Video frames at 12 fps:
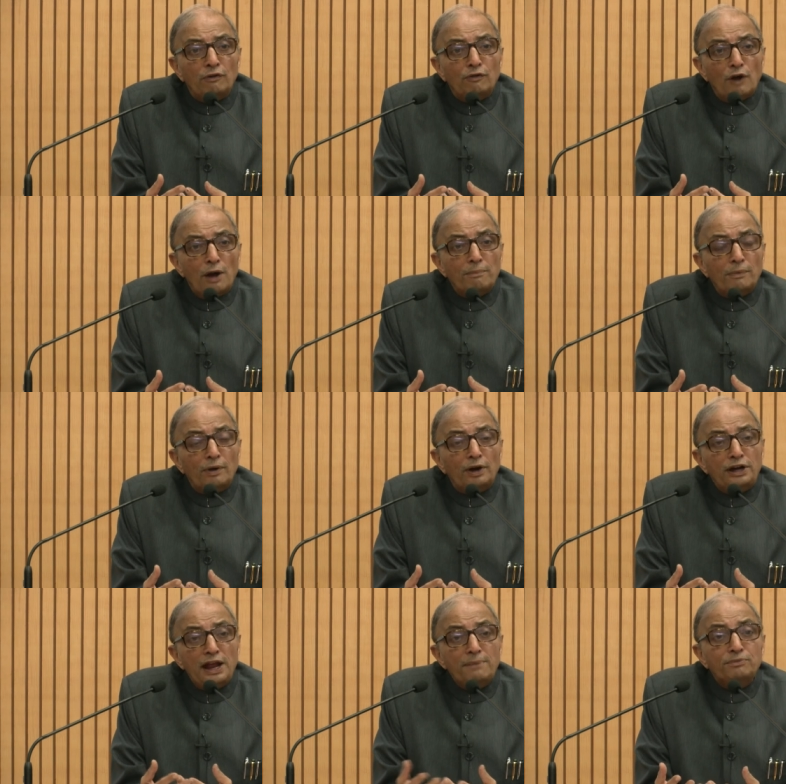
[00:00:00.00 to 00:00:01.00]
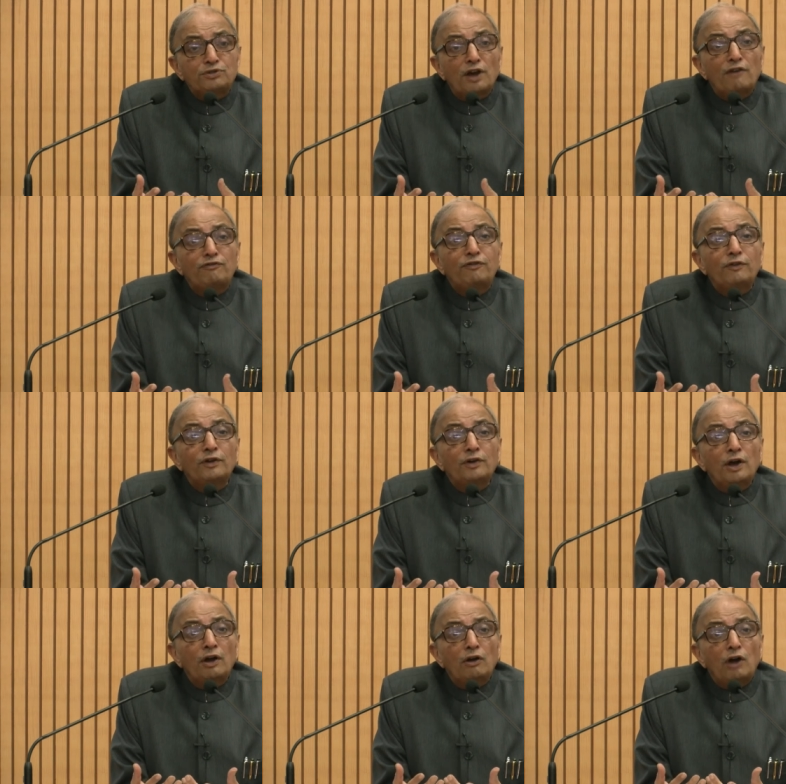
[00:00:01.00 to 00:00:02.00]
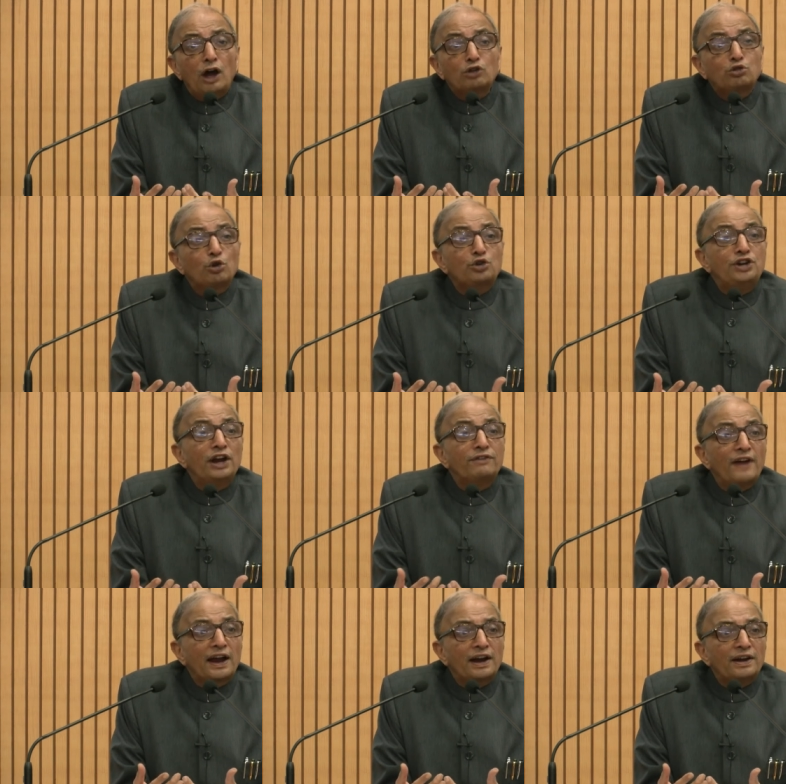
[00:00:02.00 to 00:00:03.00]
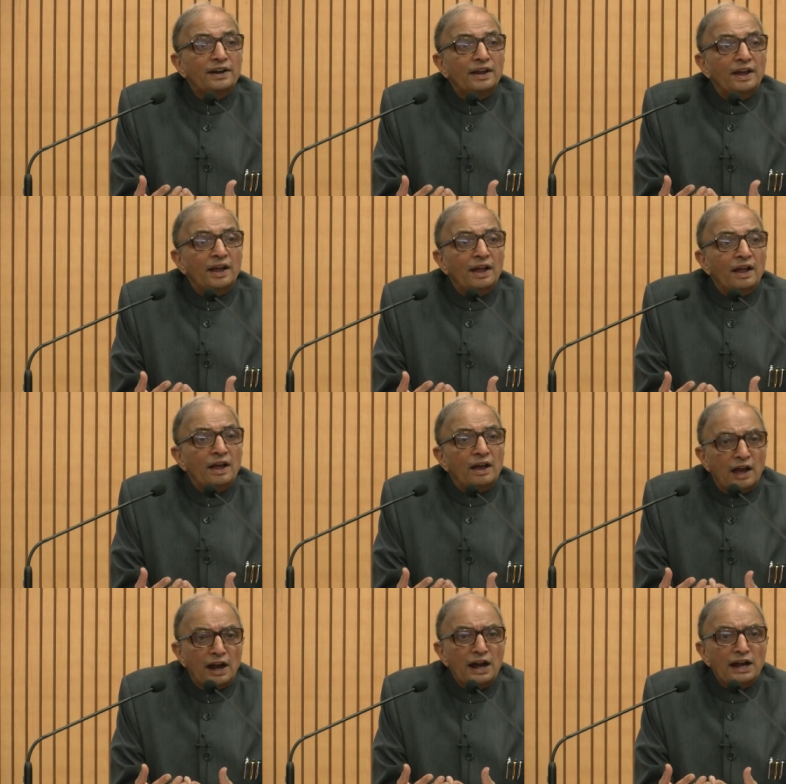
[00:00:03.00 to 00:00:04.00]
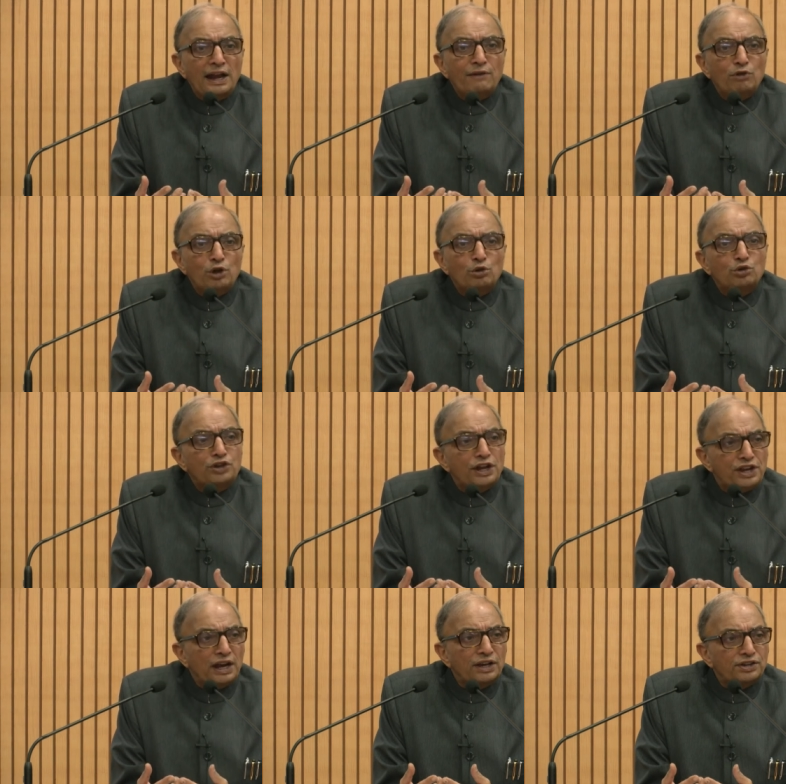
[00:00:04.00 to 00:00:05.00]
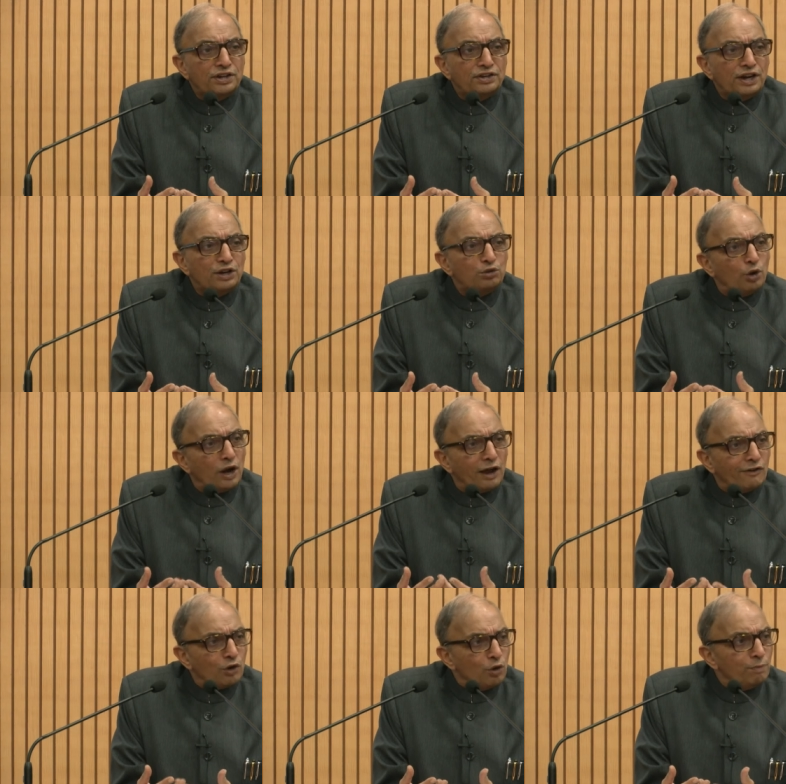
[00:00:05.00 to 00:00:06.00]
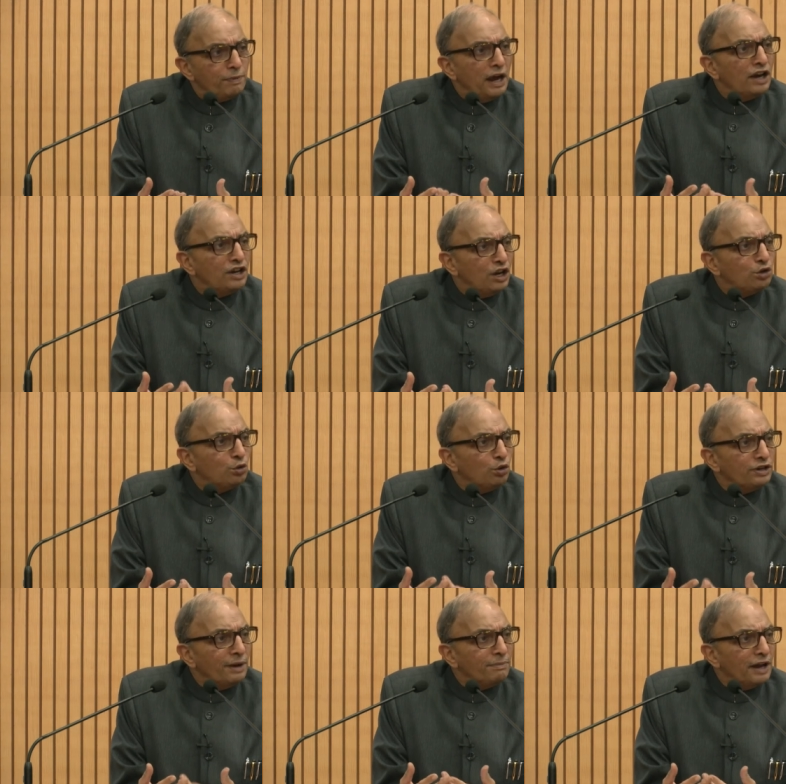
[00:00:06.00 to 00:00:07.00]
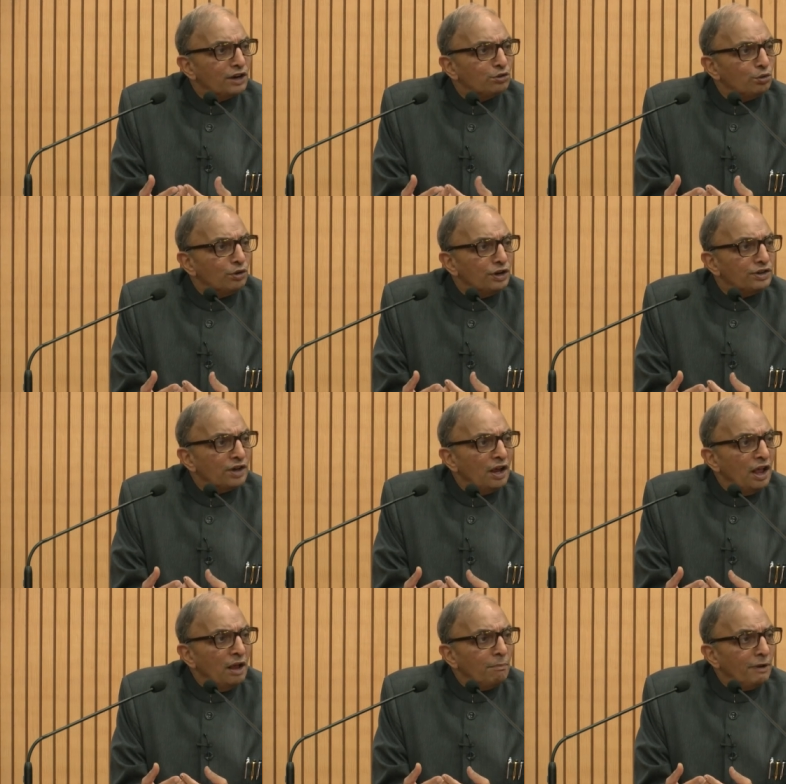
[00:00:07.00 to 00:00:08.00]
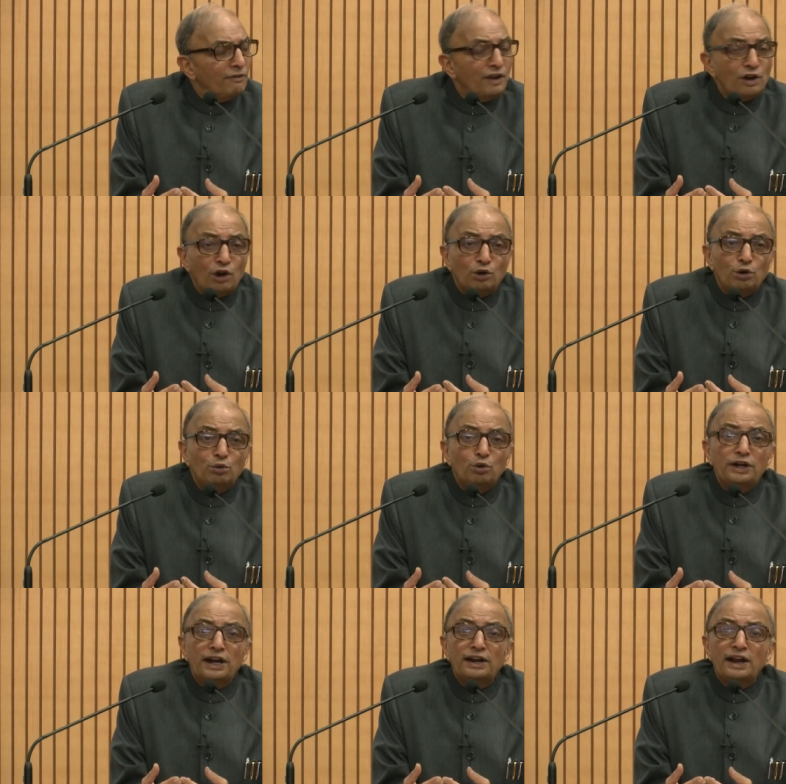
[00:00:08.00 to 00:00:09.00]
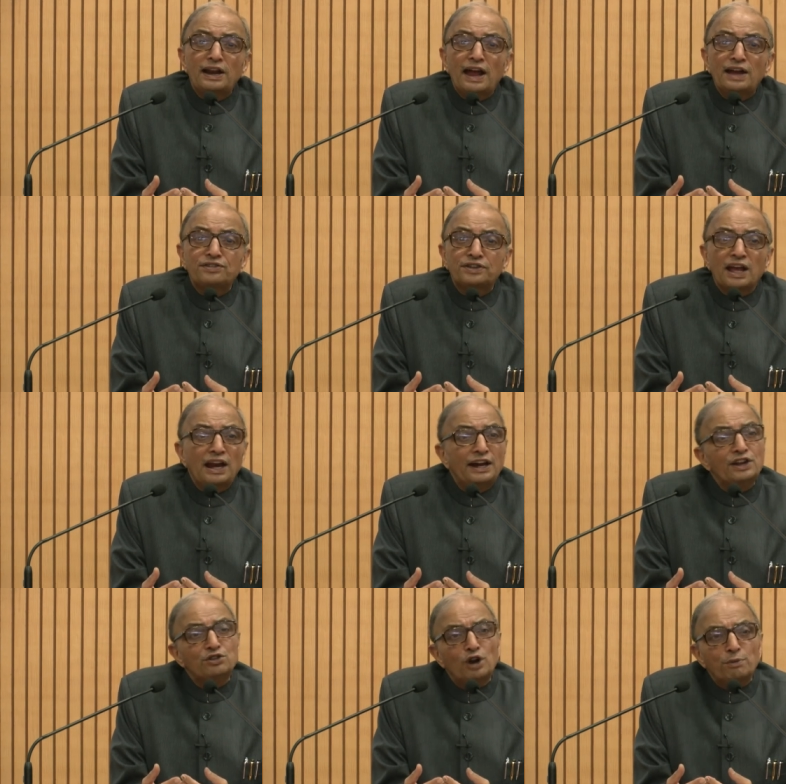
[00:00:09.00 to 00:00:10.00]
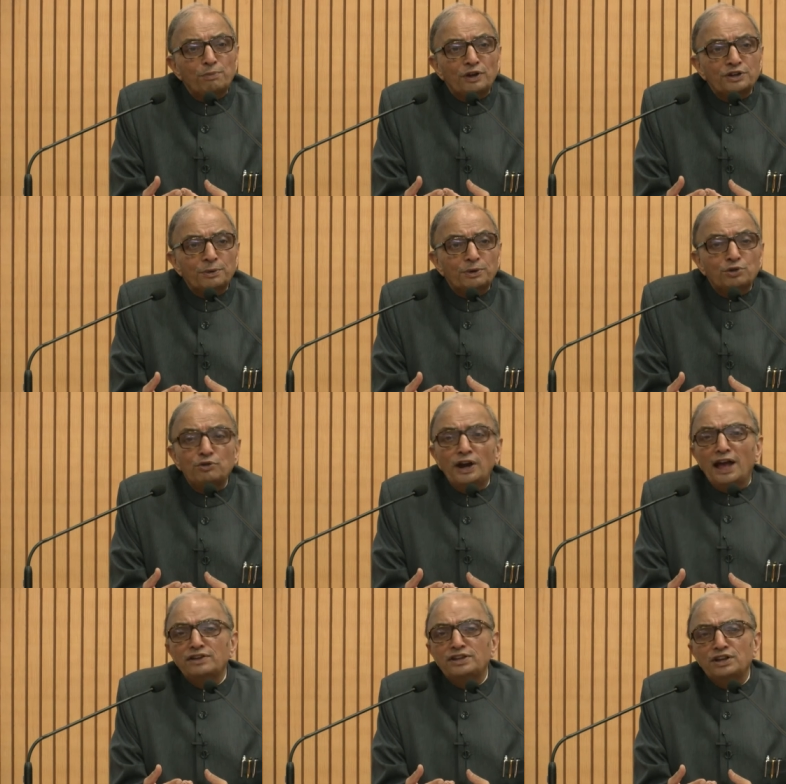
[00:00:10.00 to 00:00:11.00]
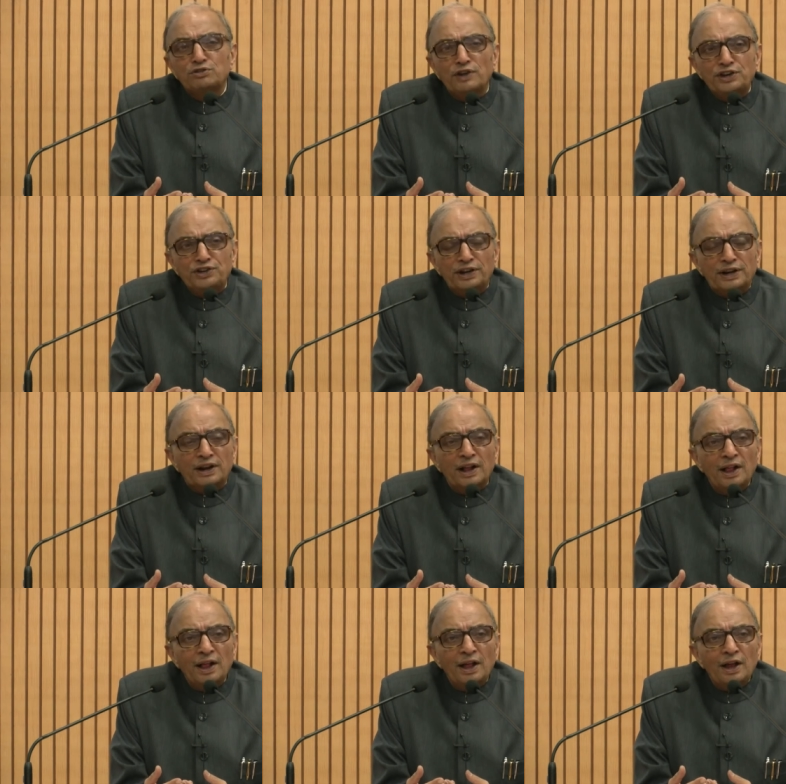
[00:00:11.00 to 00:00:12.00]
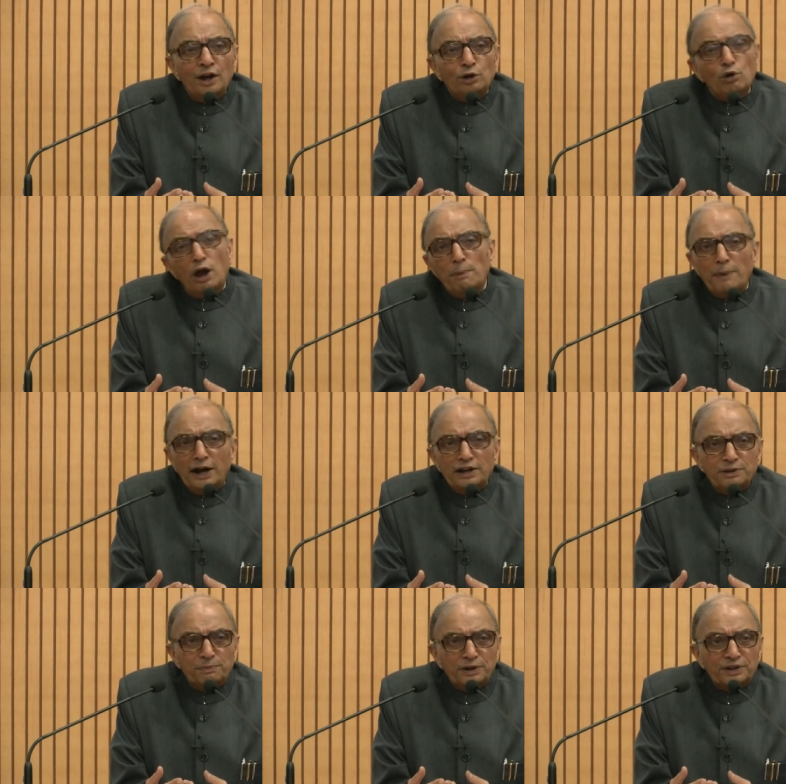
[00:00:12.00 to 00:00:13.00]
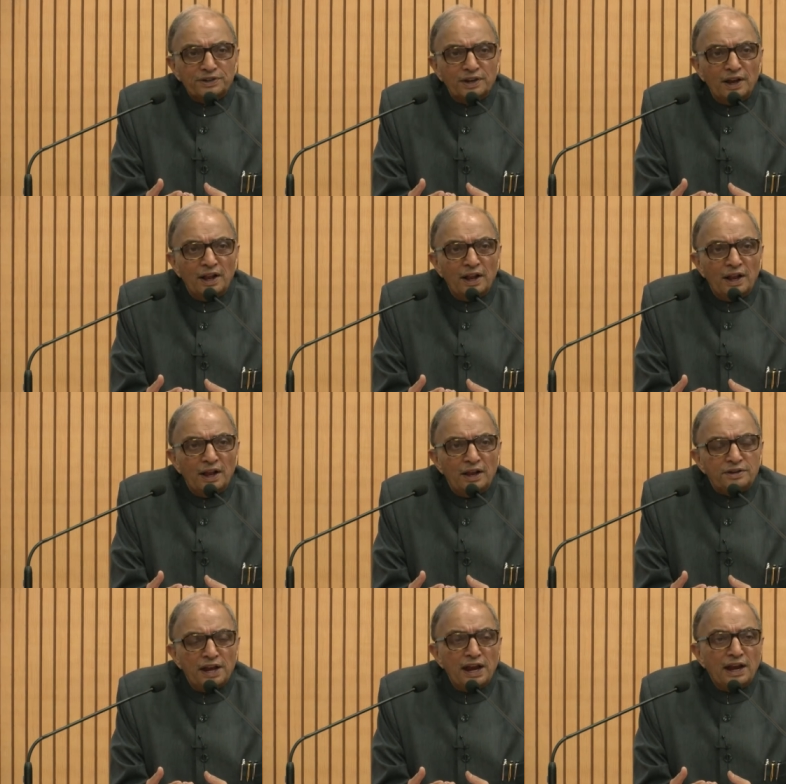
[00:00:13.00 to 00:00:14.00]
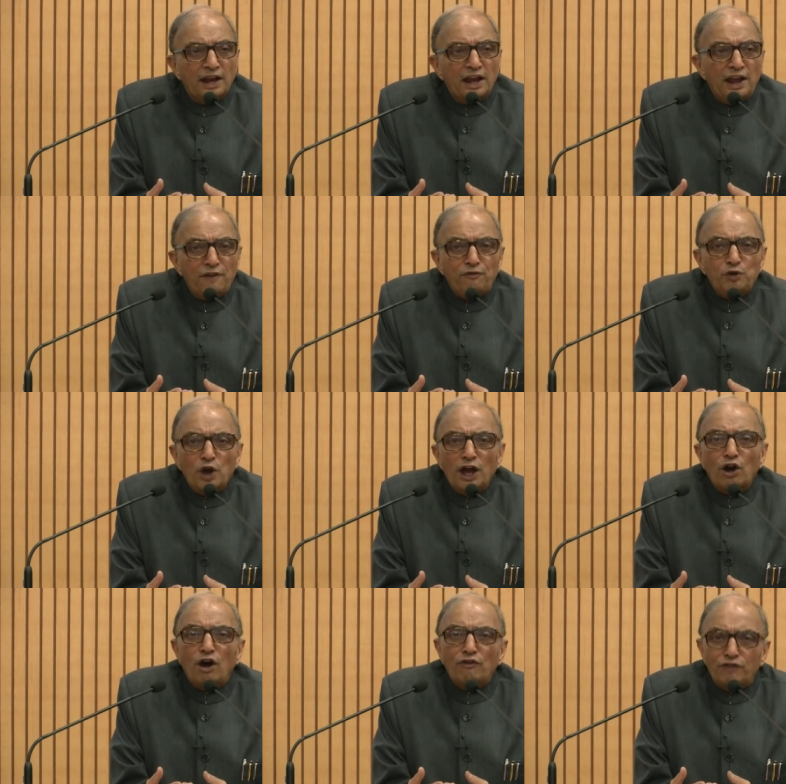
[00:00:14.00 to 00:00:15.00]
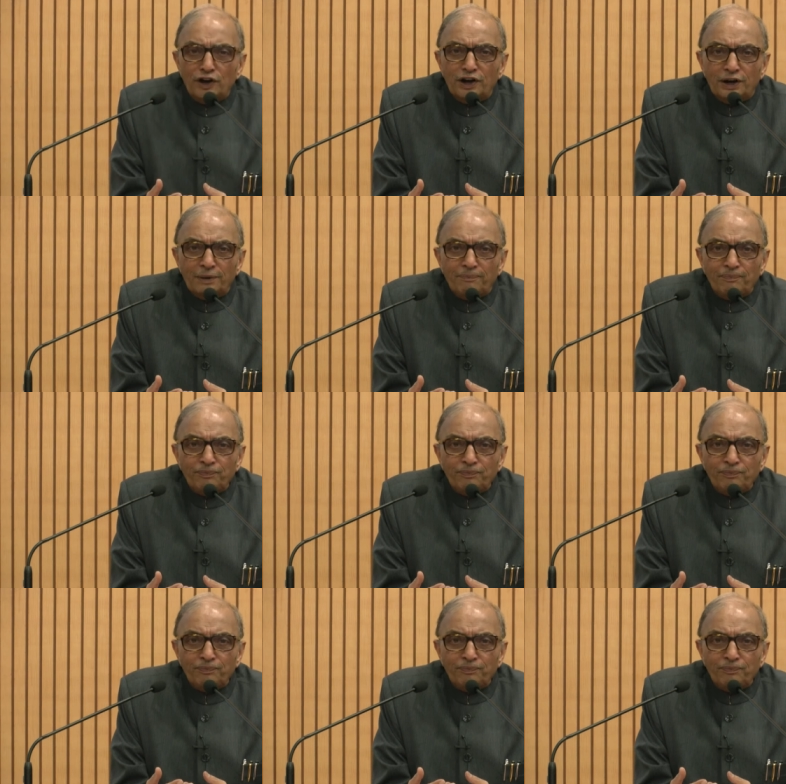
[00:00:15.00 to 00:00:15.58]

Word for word: from teams of associate faculty. Currently, we use teaching assistants who are our own PhD students, MTech students, but when you have to do it at a large scale, it is not possible. So we had asked this question to all participants, saying if you are offered